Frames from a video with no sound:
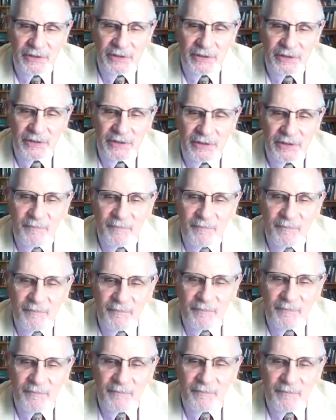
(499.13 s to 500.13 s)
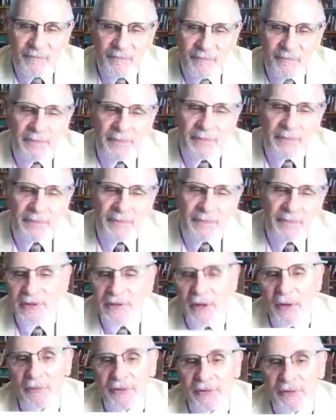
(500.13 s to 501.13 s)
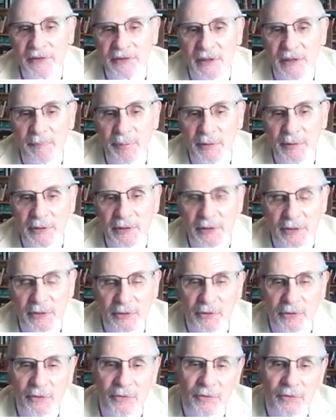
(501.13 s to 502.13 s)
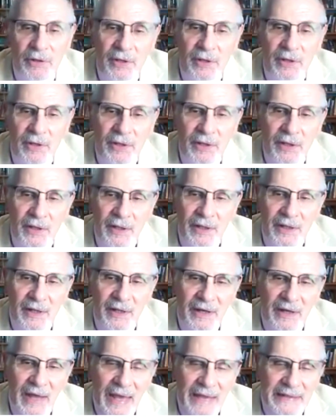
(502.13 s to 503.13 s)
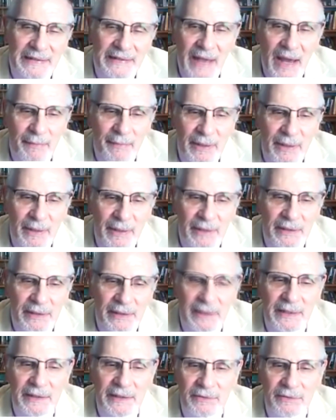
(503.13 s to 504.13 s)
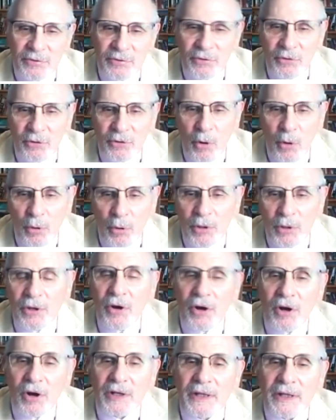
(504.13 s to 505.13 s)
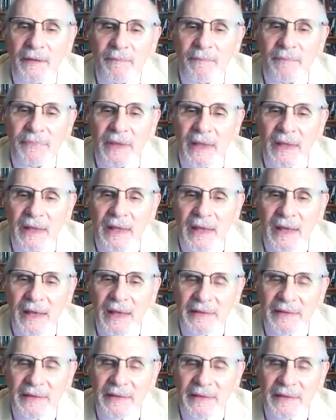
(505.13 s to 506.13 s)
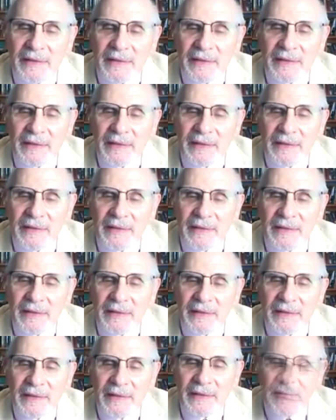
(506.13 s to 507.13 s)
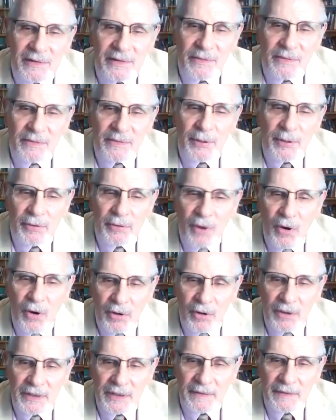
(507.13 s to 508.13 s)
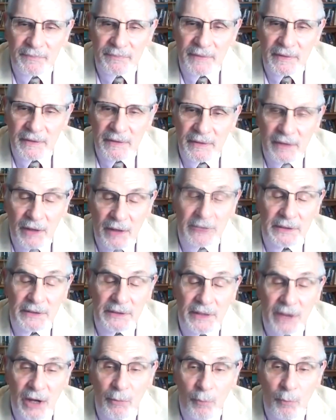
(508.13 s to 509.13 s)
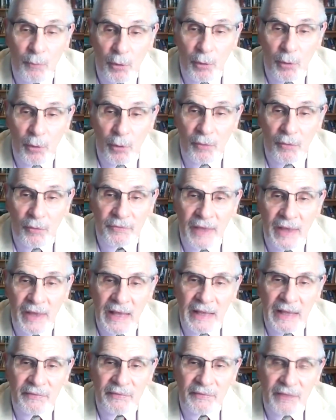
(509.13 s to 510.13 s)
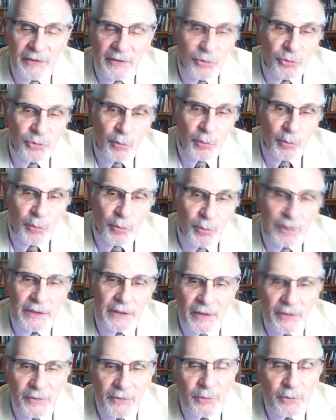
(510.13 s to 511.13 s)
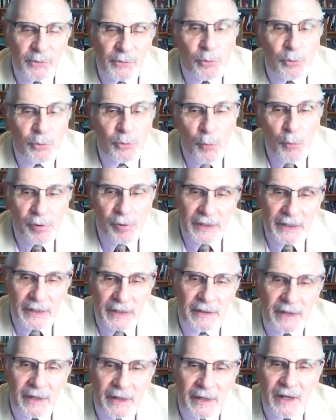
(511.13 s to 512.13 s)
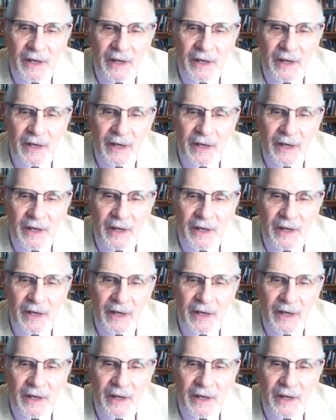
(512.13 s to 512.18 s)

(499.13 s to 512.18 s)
of people who identify themselves as a political economic elite or oligarchy. And they want to maintain superiority on the entire world. They do it under the rubric